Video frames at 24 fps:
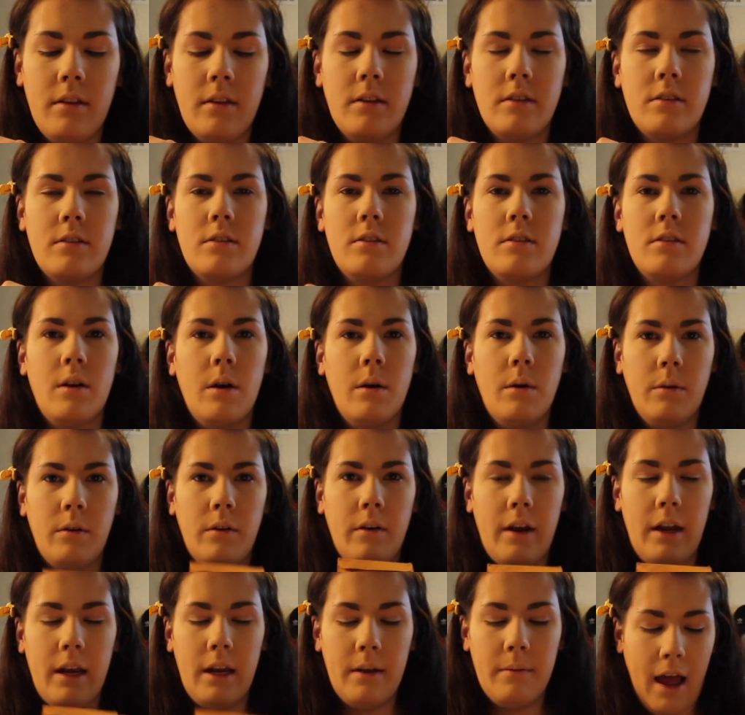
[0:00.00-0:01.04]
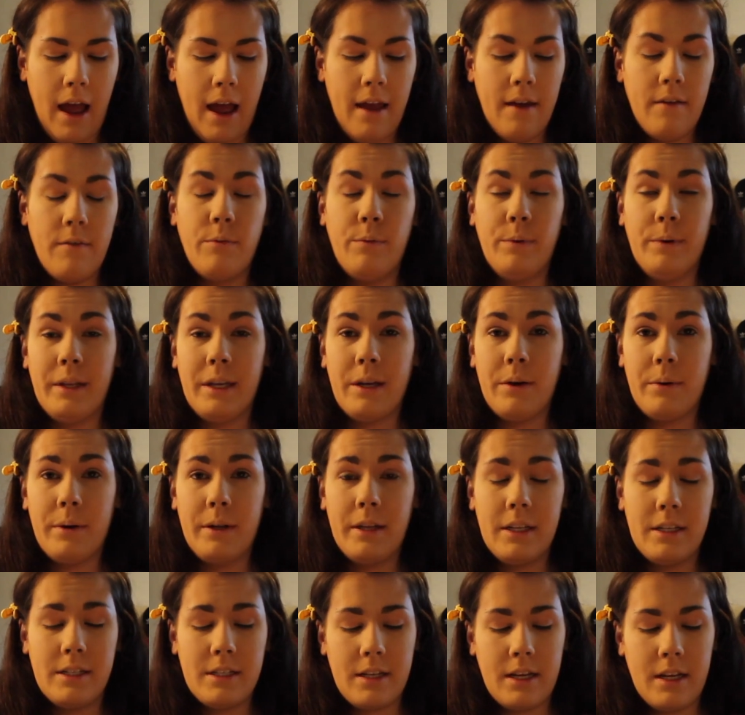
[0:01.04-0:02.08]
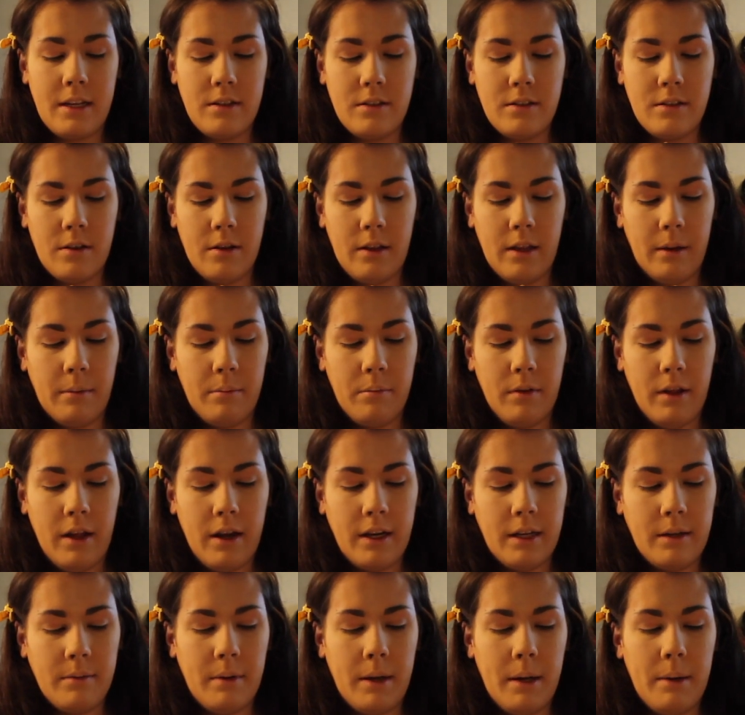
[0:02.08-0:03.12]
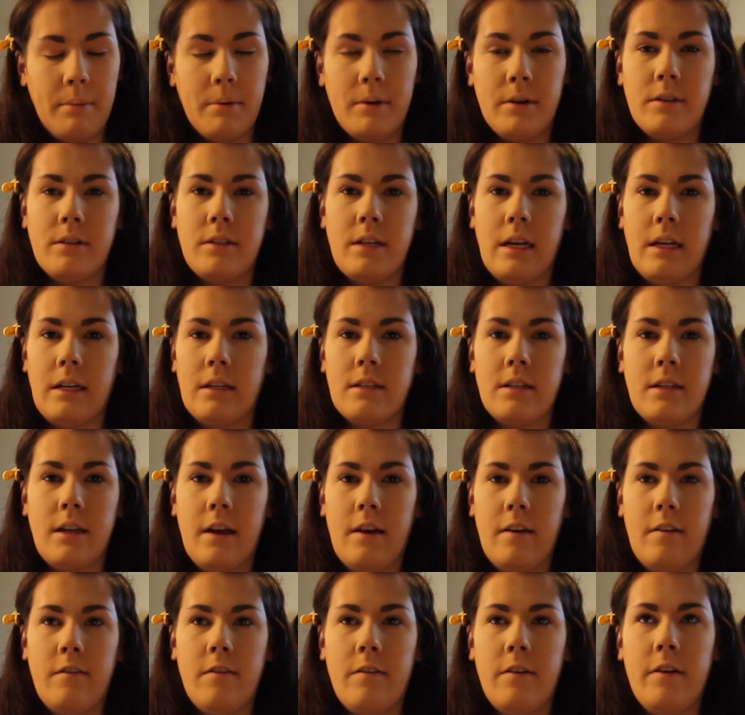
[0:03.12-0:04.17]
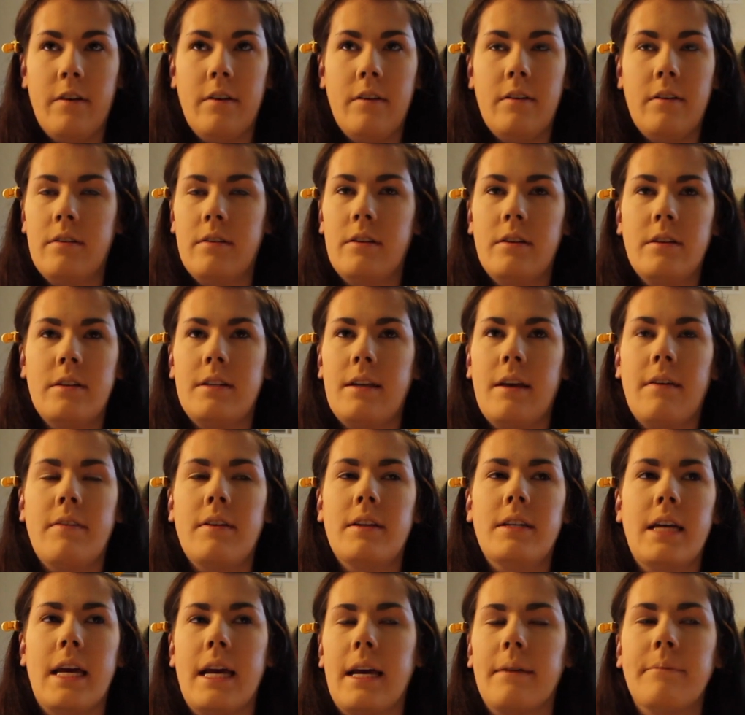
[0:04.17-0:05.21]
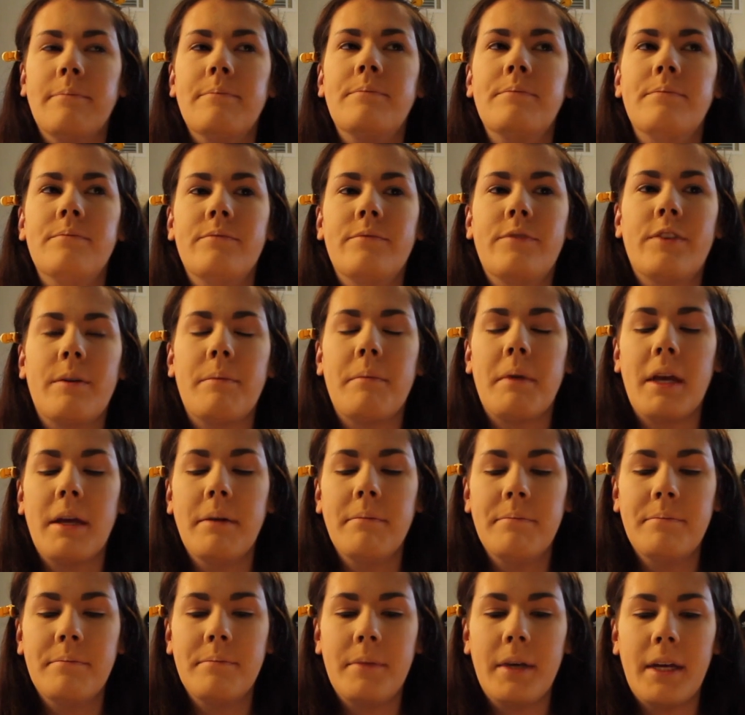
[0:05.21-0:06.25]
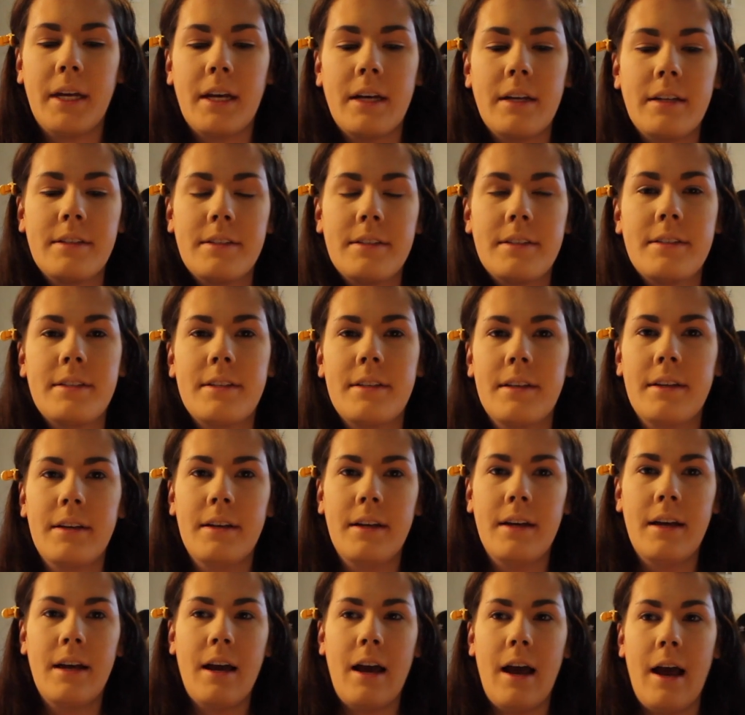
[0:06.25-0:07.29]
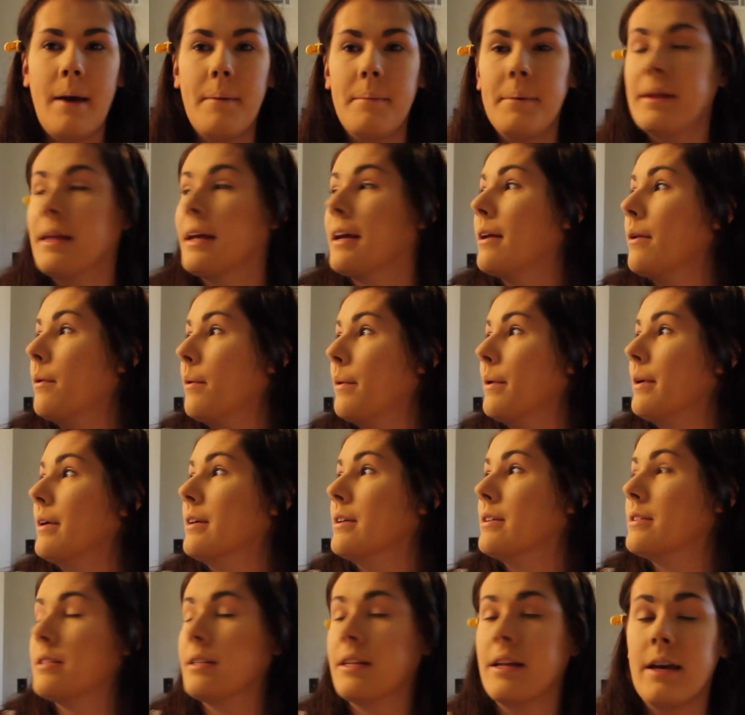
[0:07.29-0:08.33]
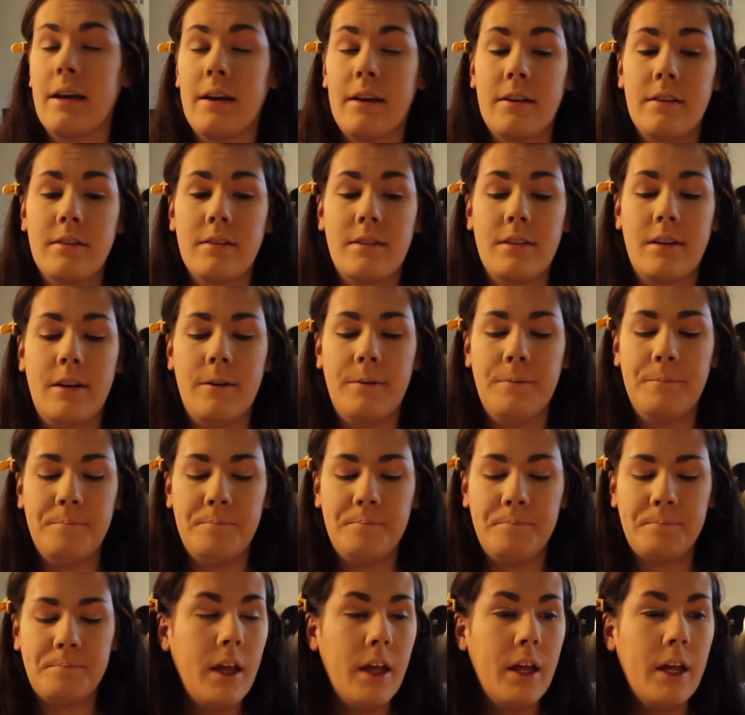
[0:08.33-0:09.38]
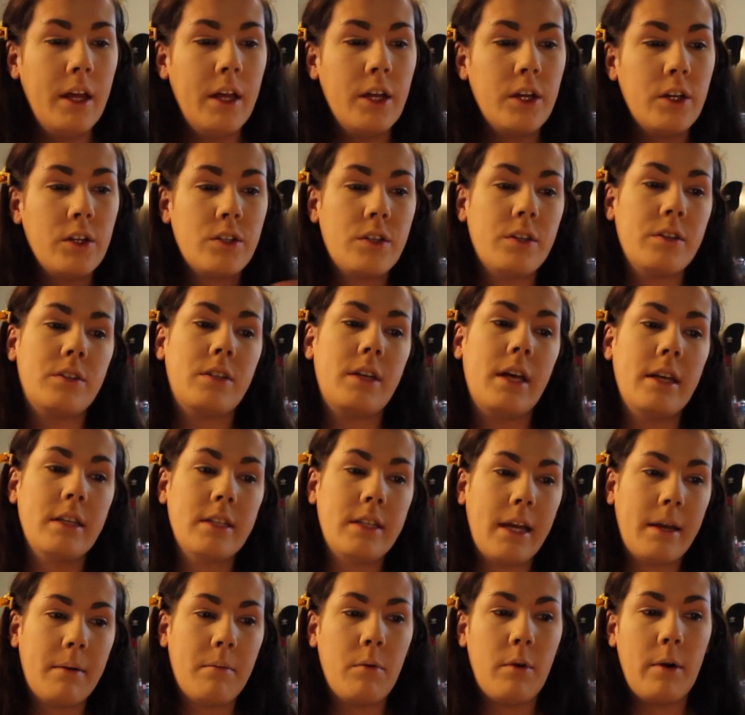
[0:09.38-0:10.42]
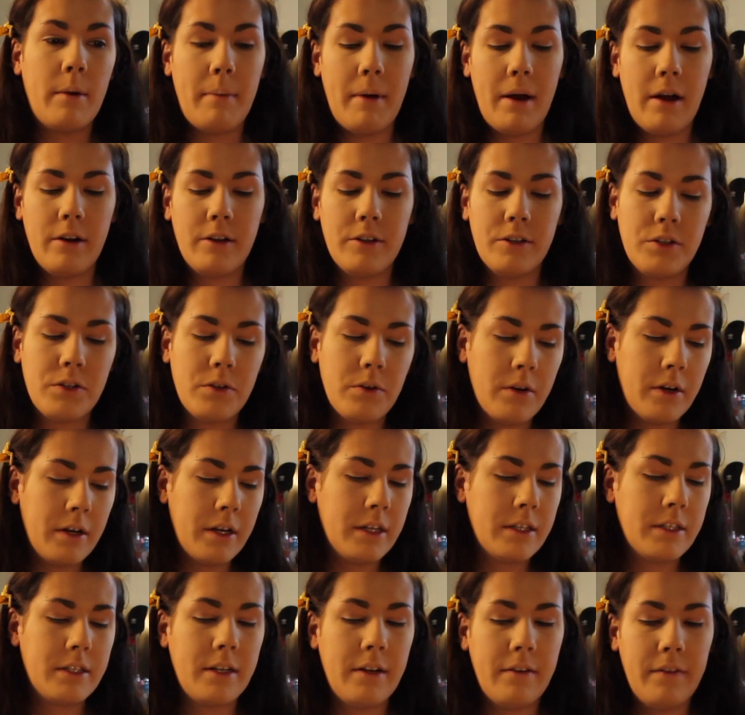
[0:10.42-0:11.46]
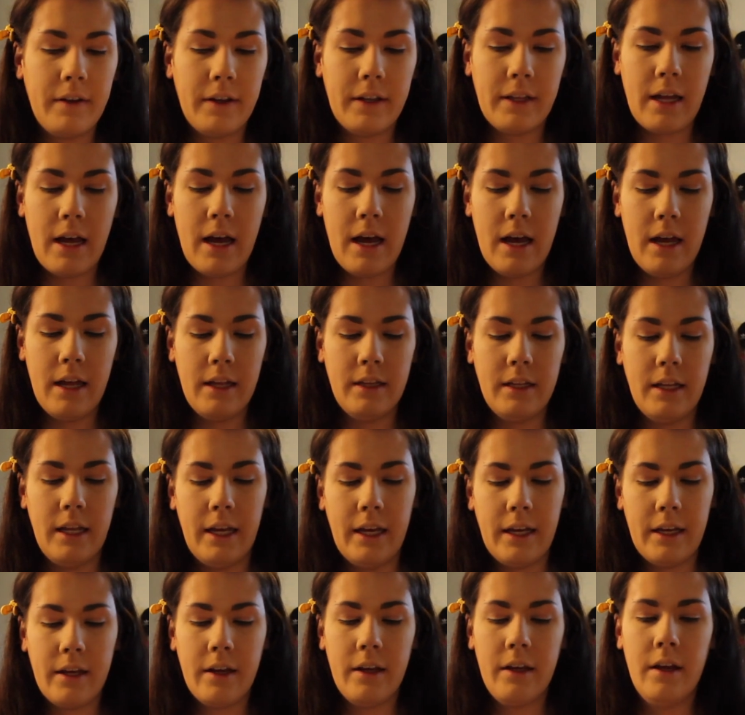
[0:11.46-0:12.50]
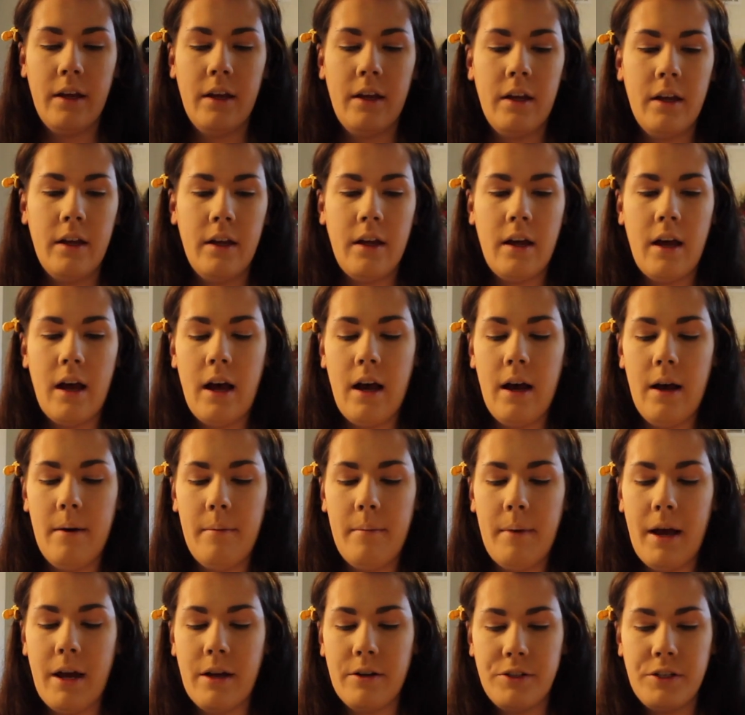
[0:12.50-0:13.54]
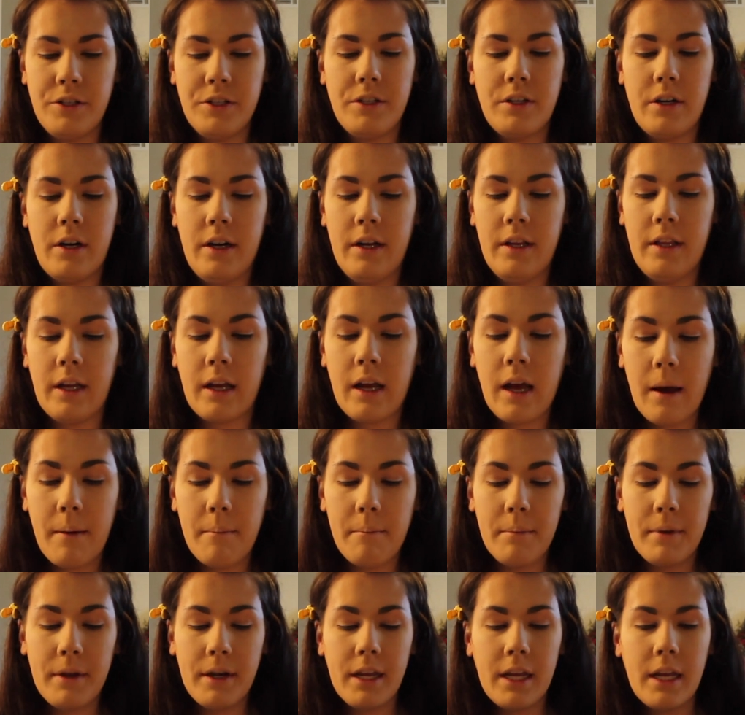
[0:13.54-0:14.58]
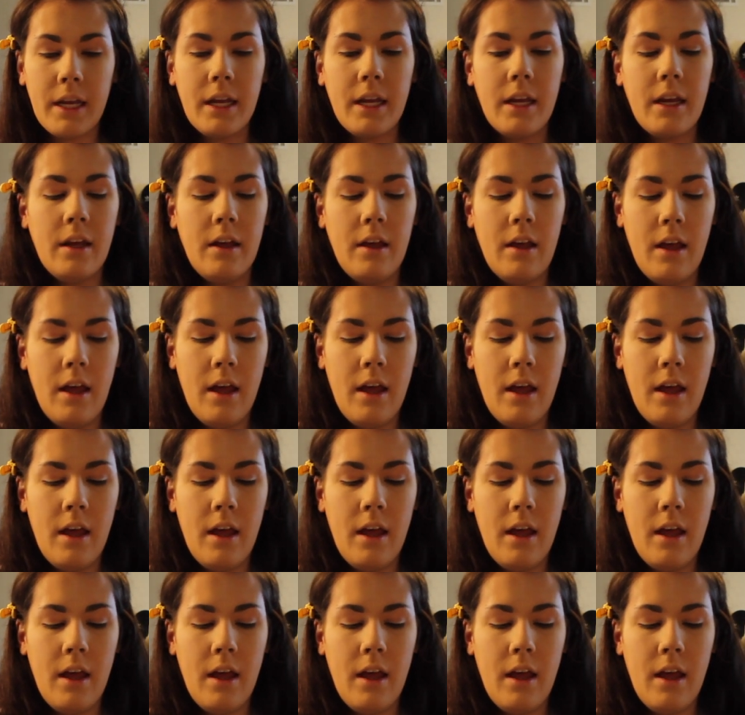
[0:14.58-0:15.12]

It's so great. I have really oily skin, so like blotting papers like save the day for me because I'd be like an oil slick. So it says like more about her story and stuff like that, and like how she started the company